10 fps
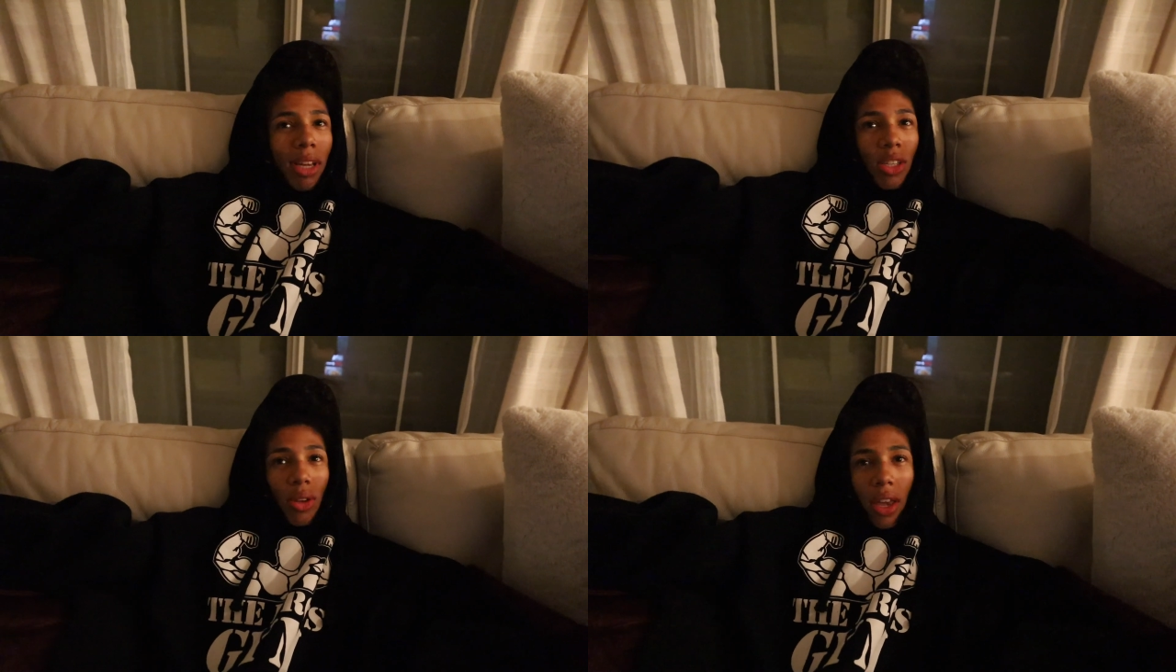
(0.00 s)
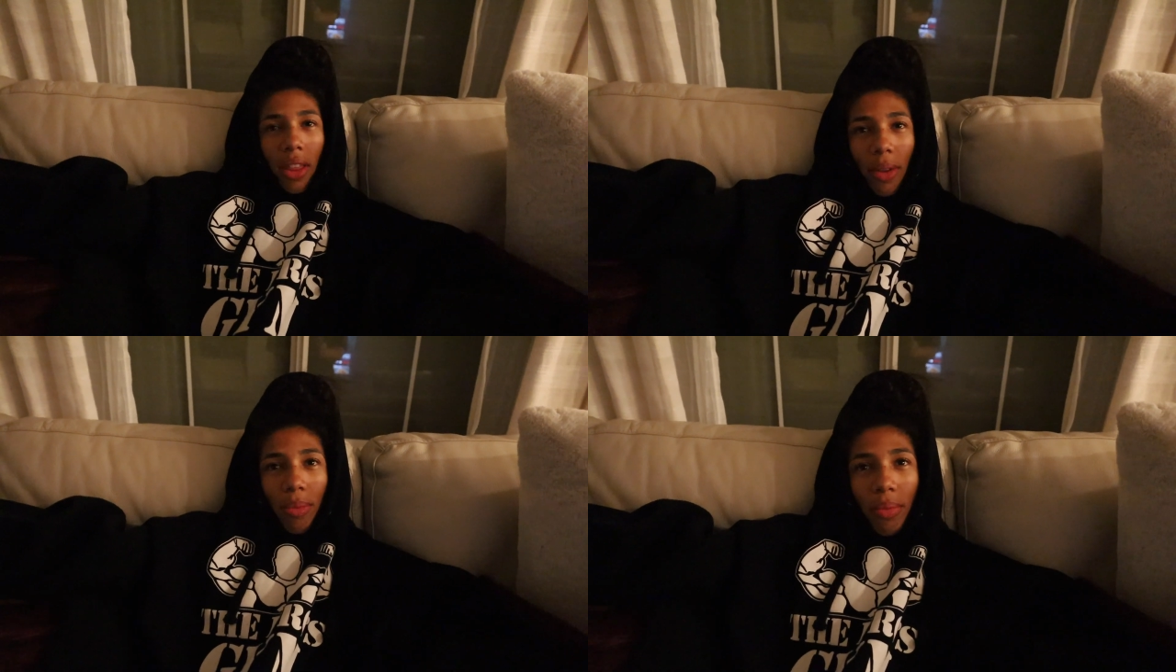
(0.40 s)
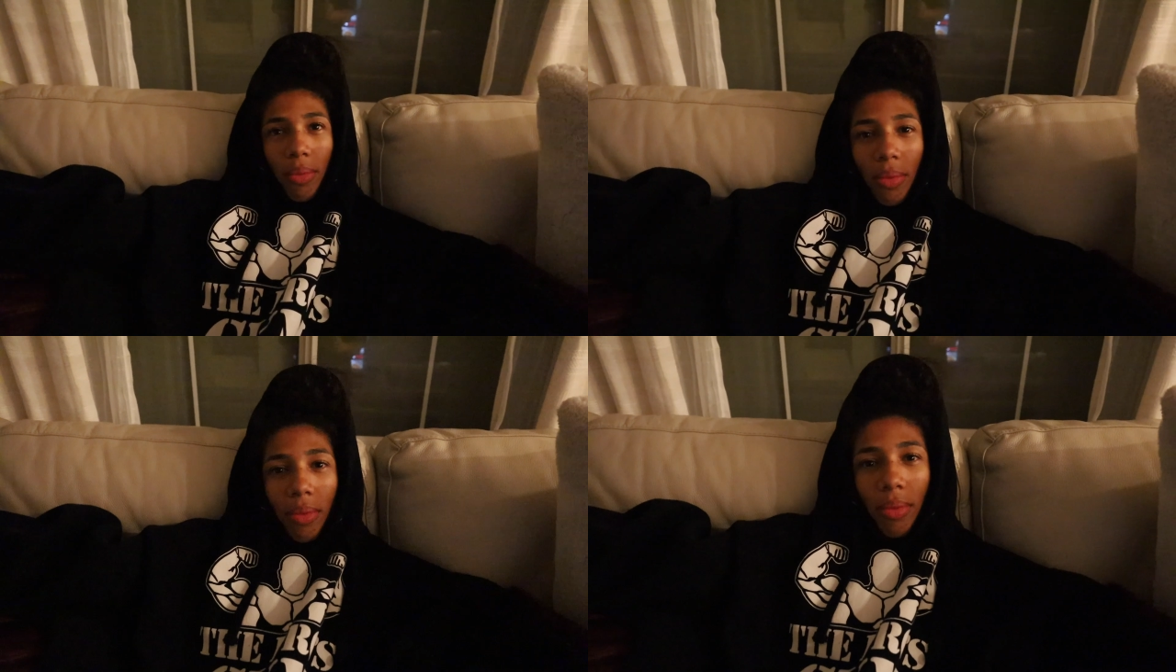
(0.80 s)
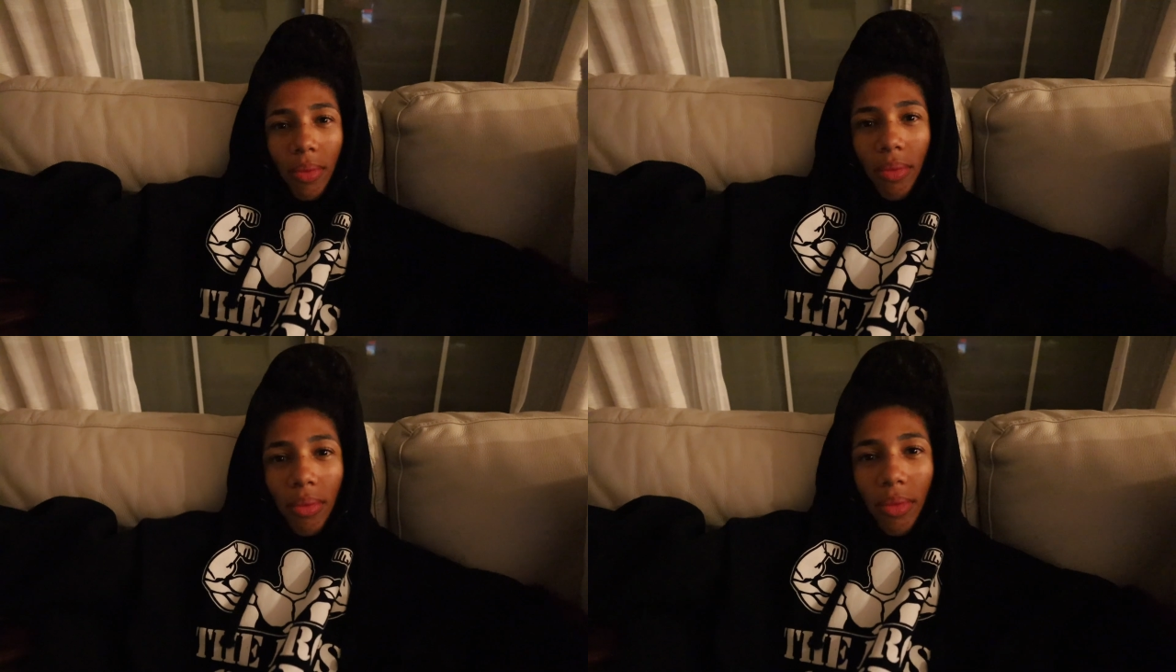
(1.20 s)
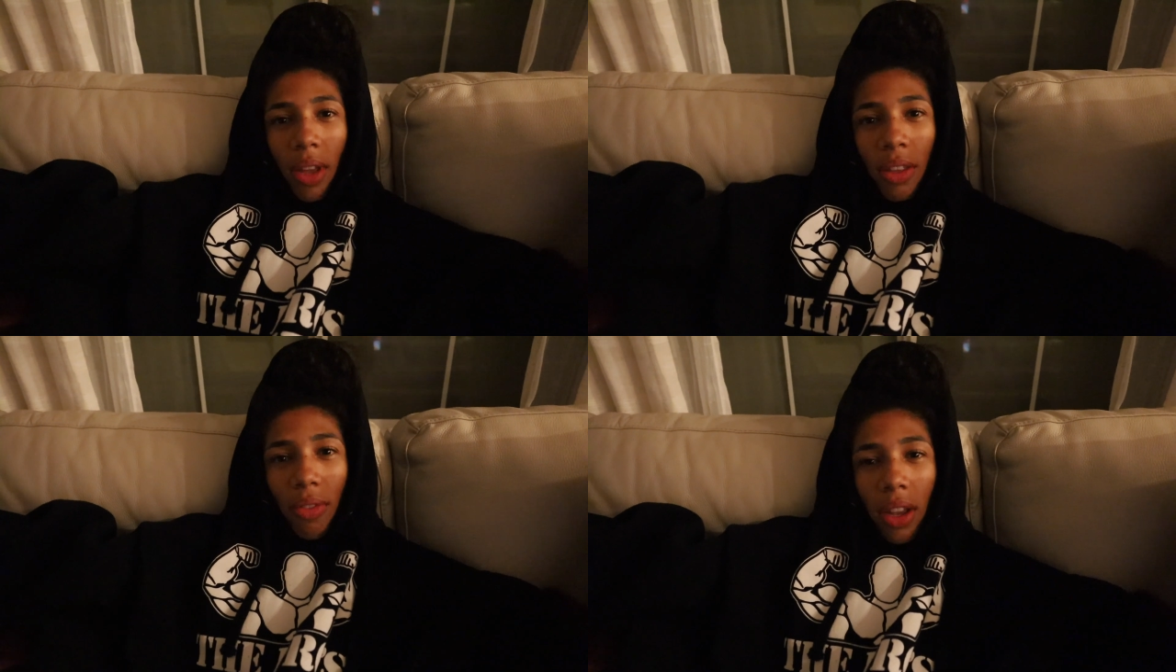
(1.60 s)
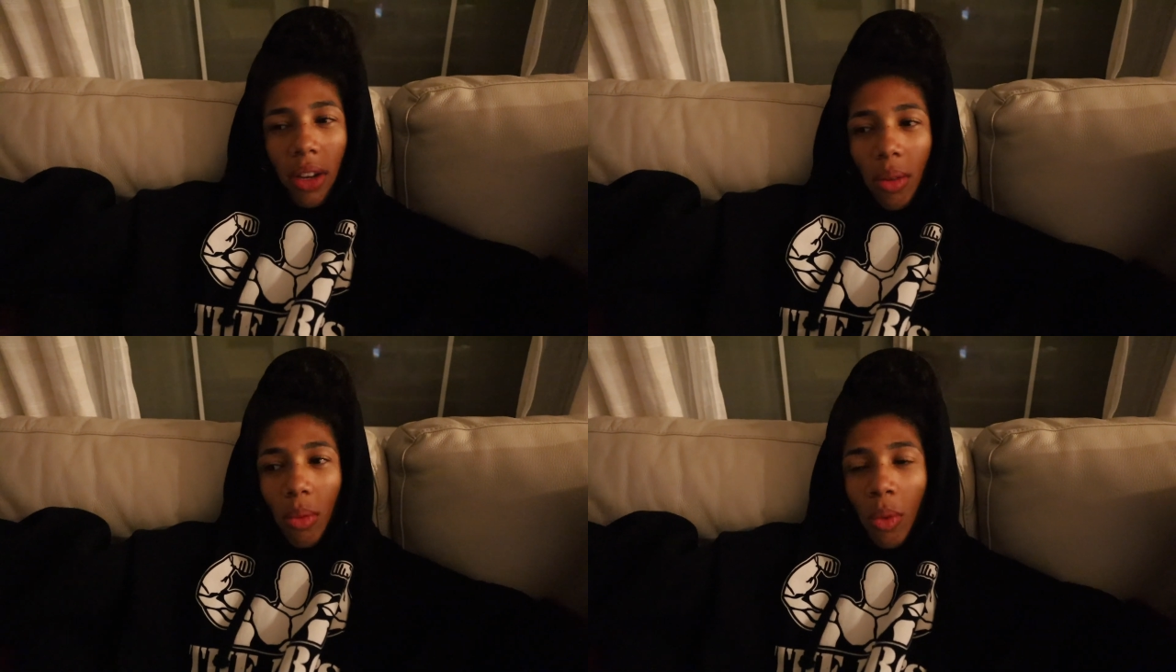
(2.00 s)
it's okay though, it's fine.